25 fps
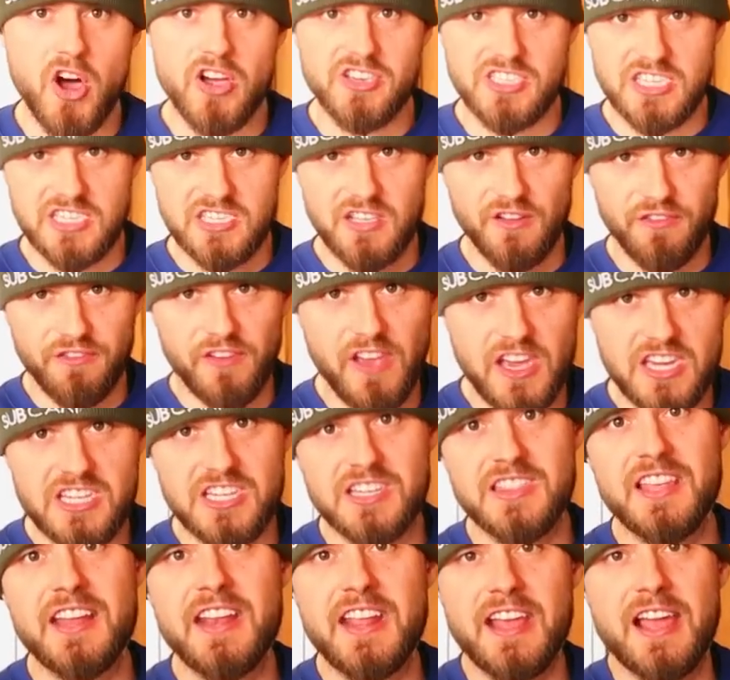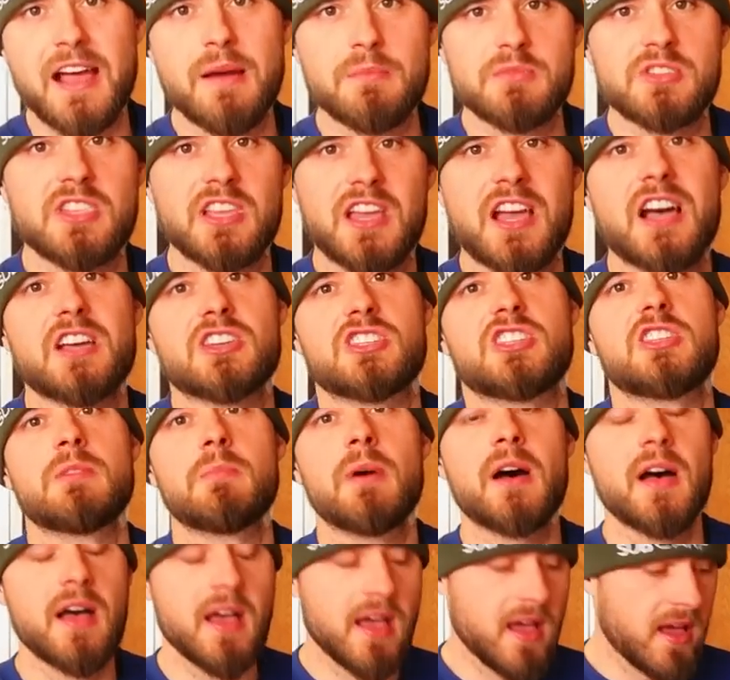eyes, is the fish, and then it comes to
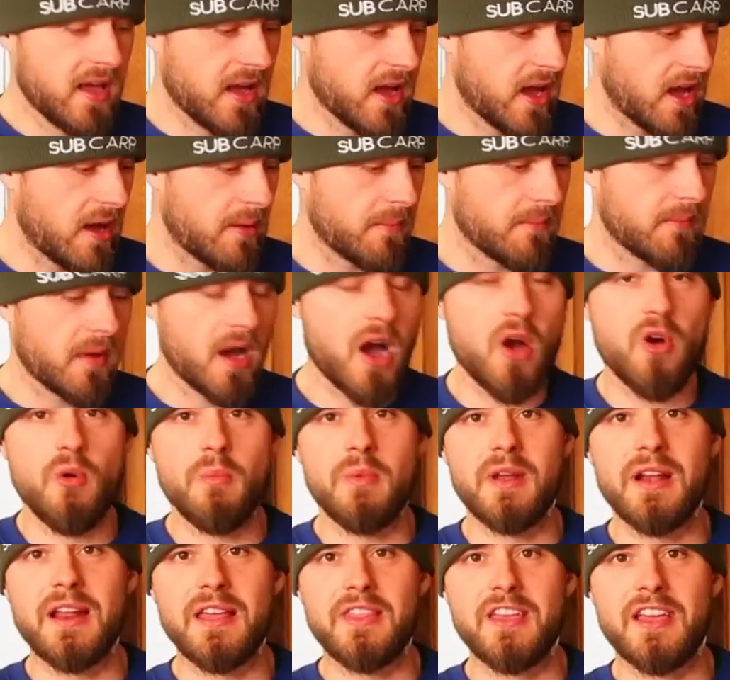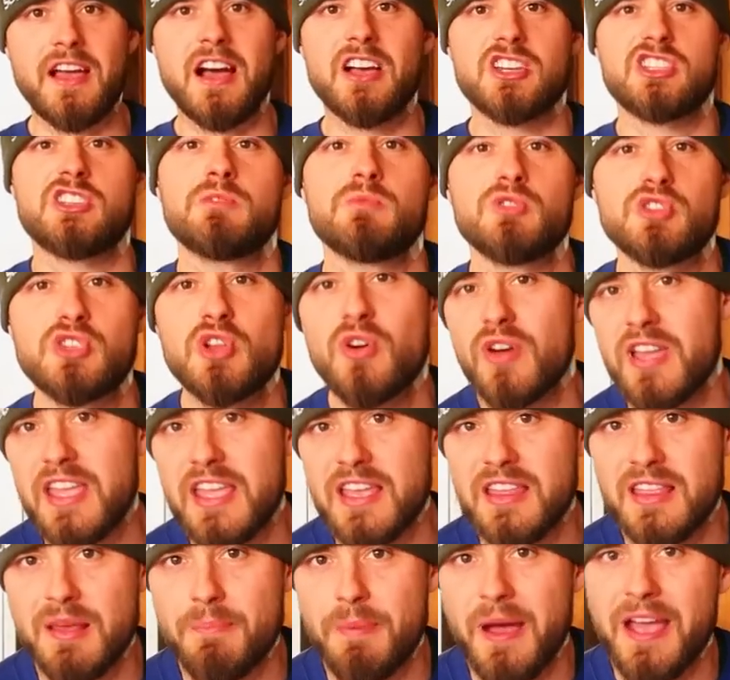customer. Ultimately, the customer's not
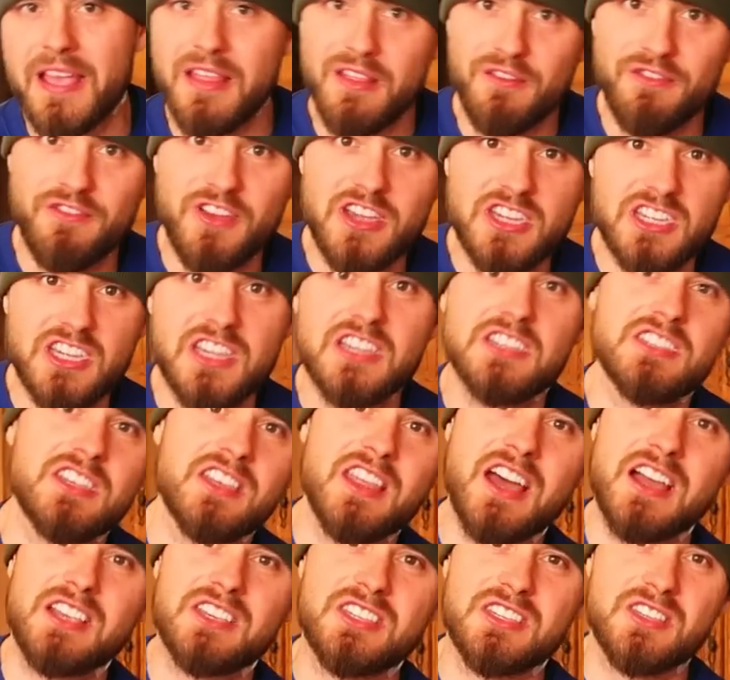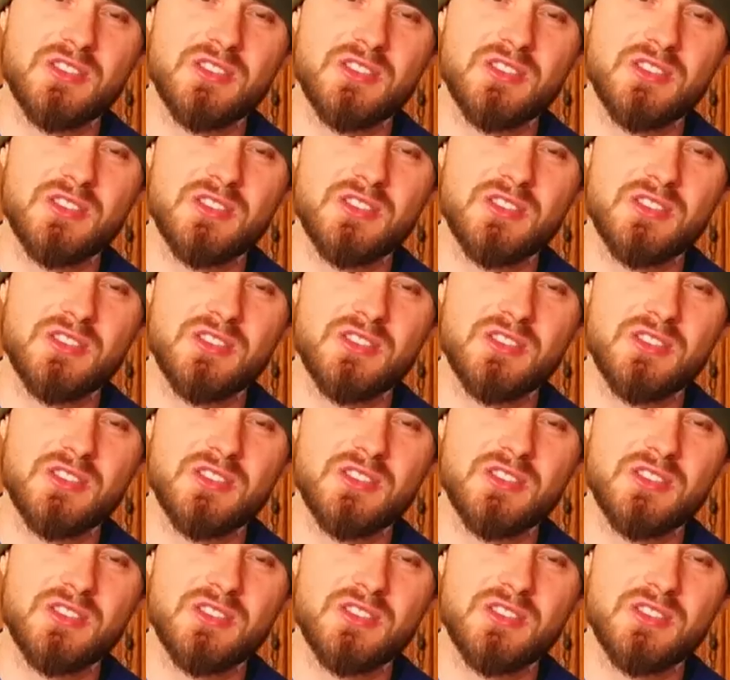eating the bait, the fish is, so that's